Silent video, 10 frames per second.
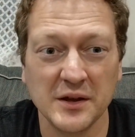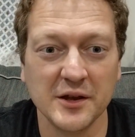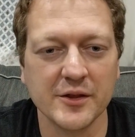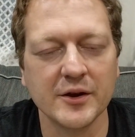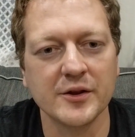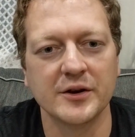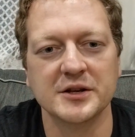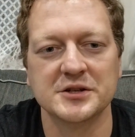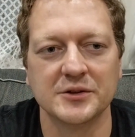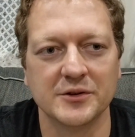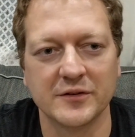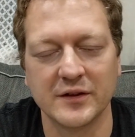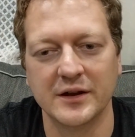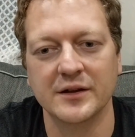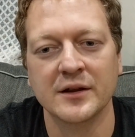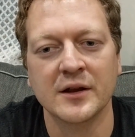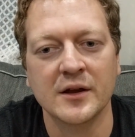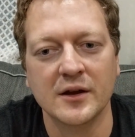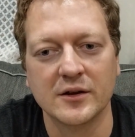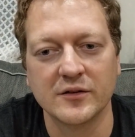Yeah, the other issue is that
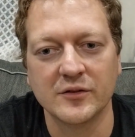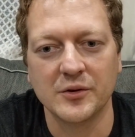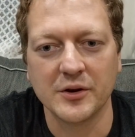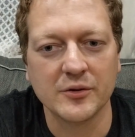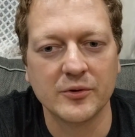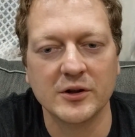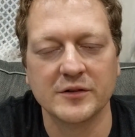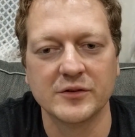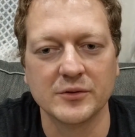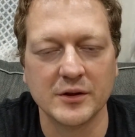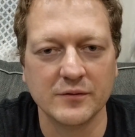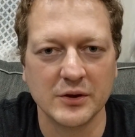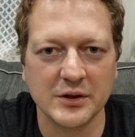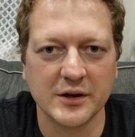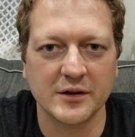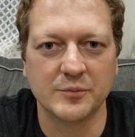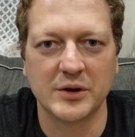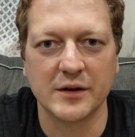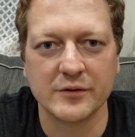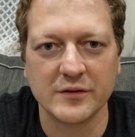custodial wallets don't give you any kind of
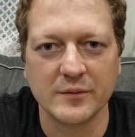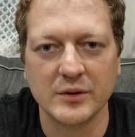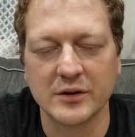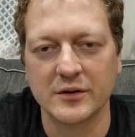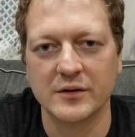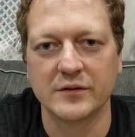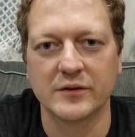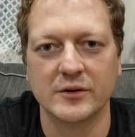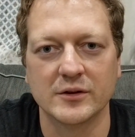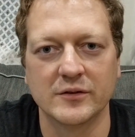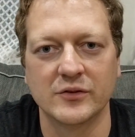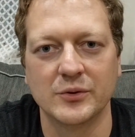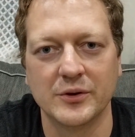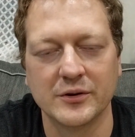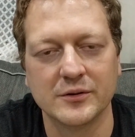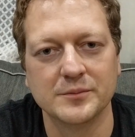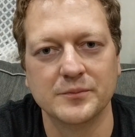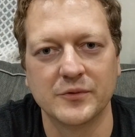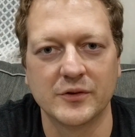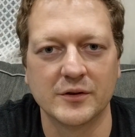privacy because all custodial
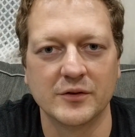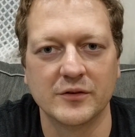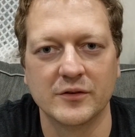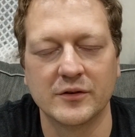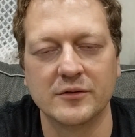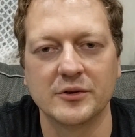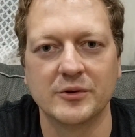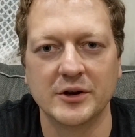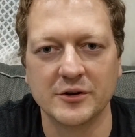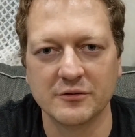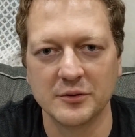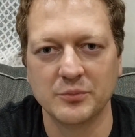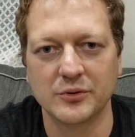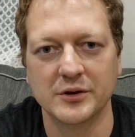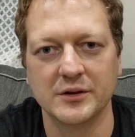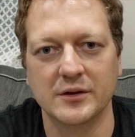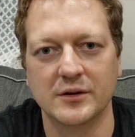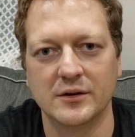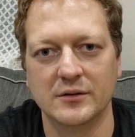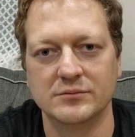services are required to report
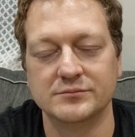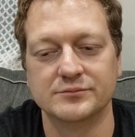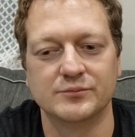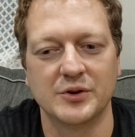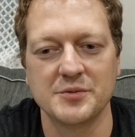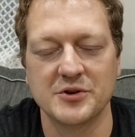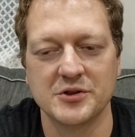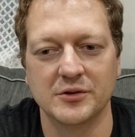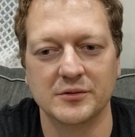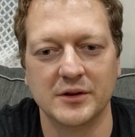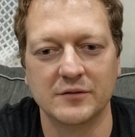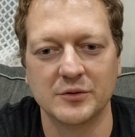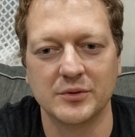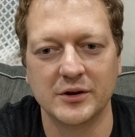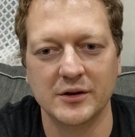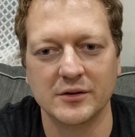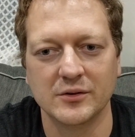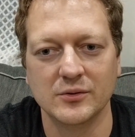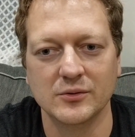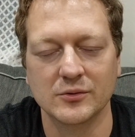pretty much on everybody
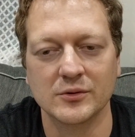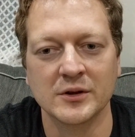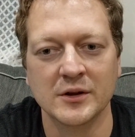who